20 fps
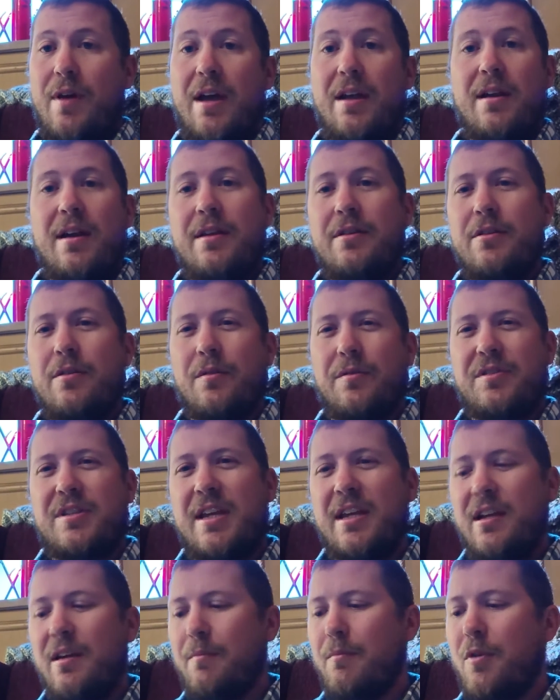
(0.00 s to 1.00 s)
I don't know.
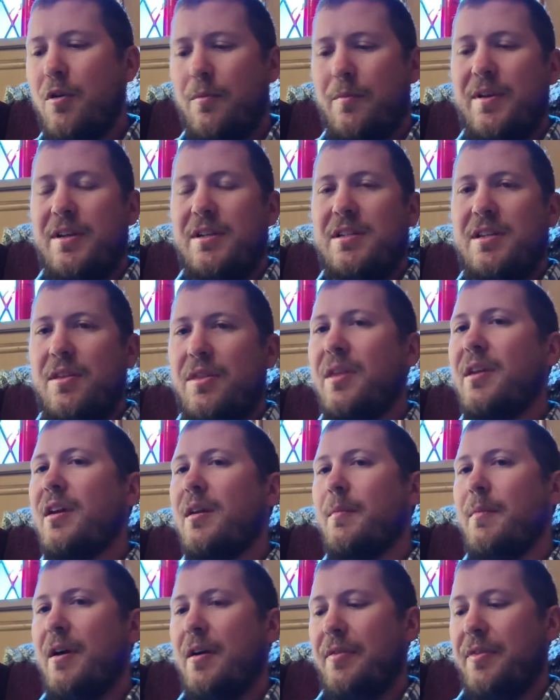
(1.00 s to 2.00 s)
Take a moment to think
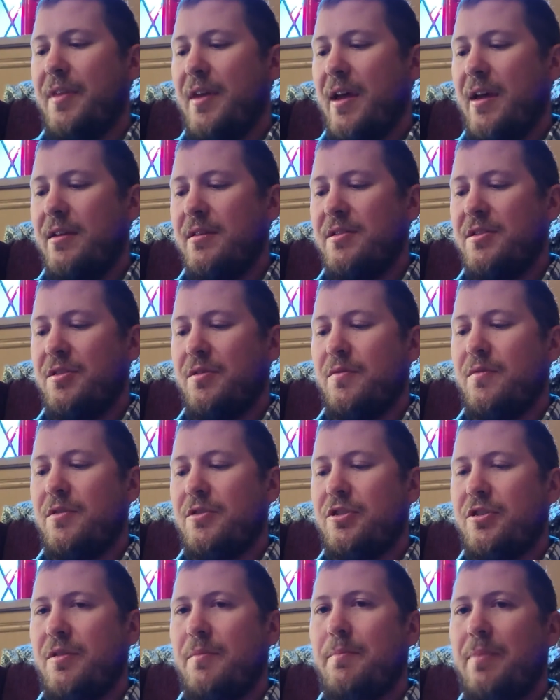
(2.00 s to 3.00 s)
about that. So I
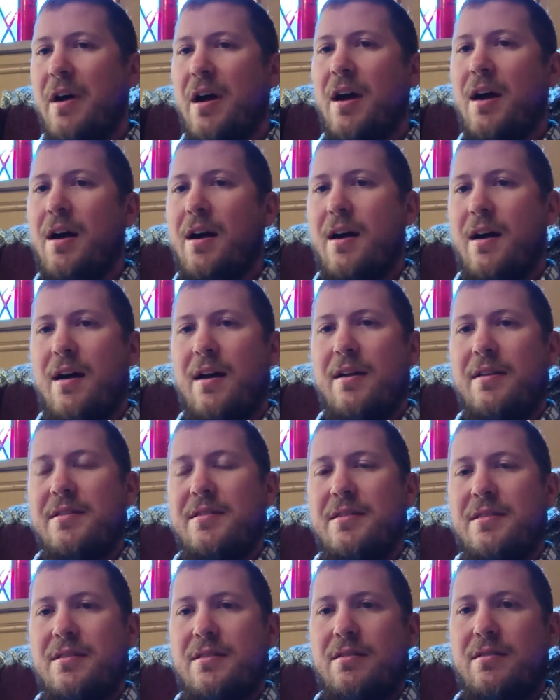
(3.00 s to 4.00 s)
want you to
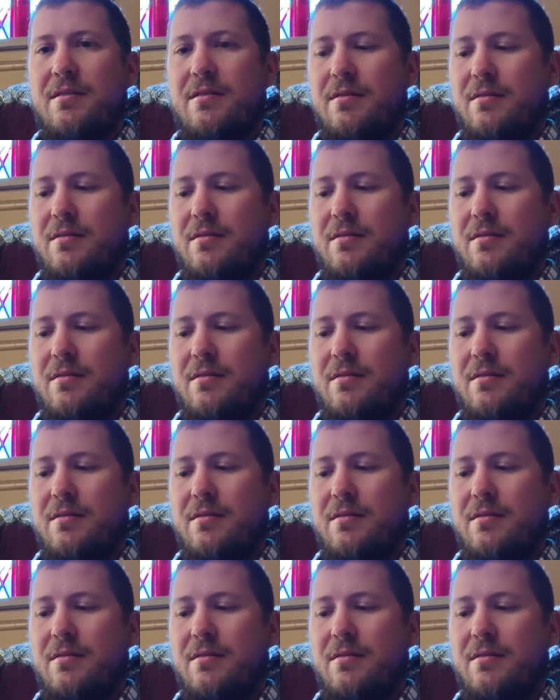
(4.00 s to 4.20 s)
pause.